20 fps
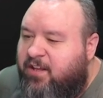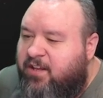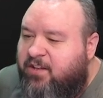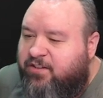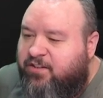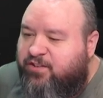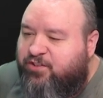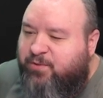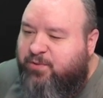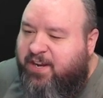
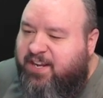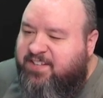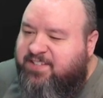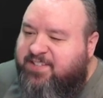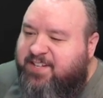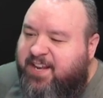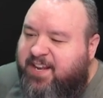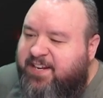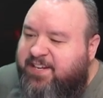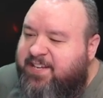Straight
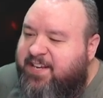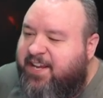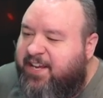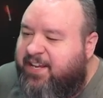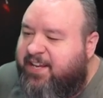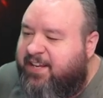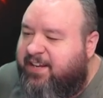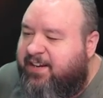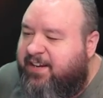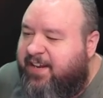
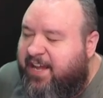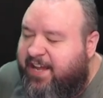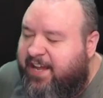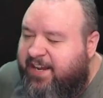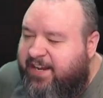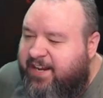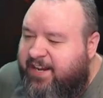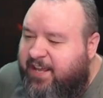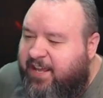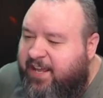Sidekick,
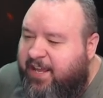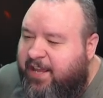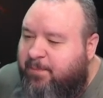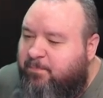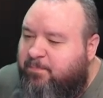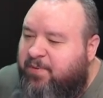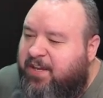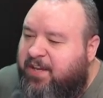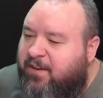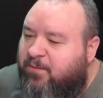9
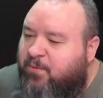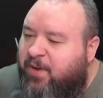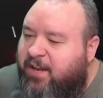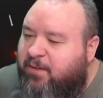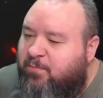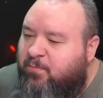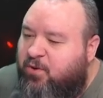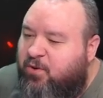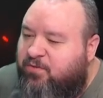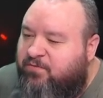MP red
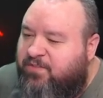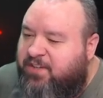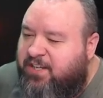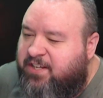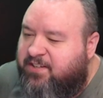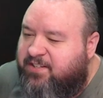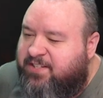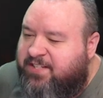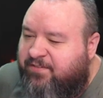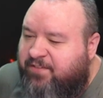move,
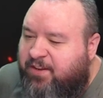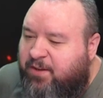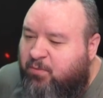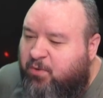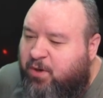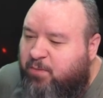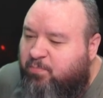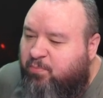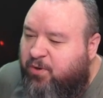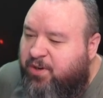deals
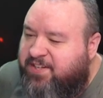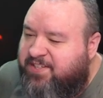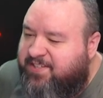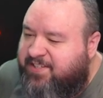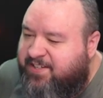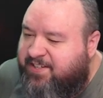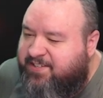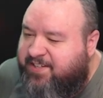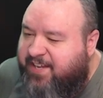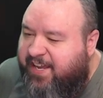
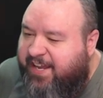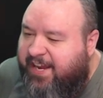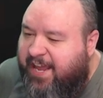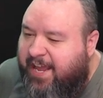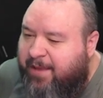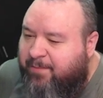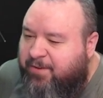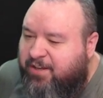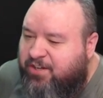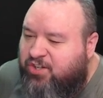71.6k
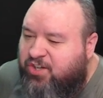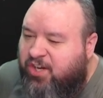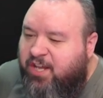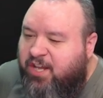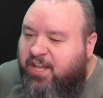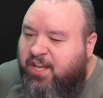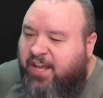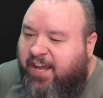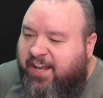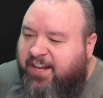damage,
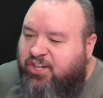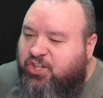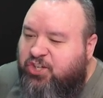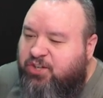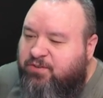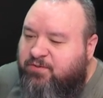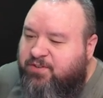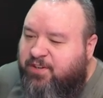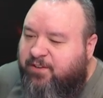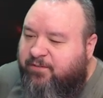and
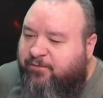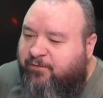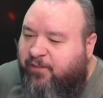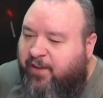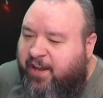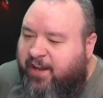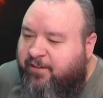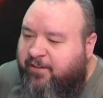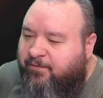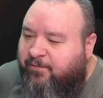choose a
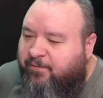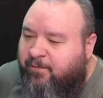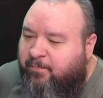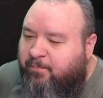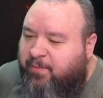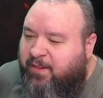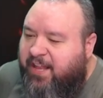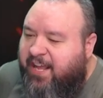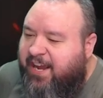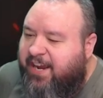5
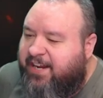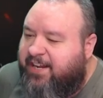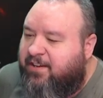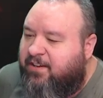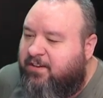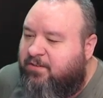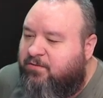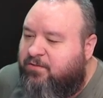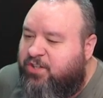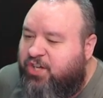black
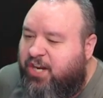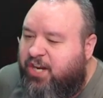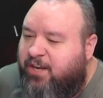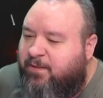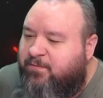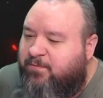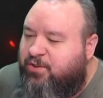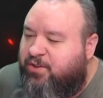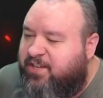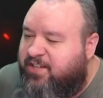
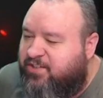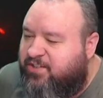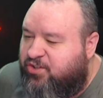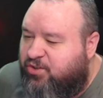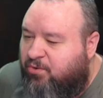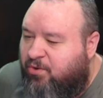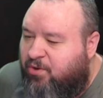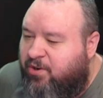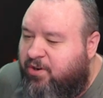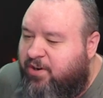gem to
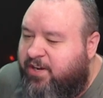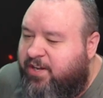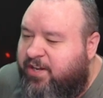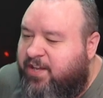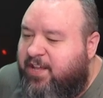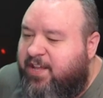destroy.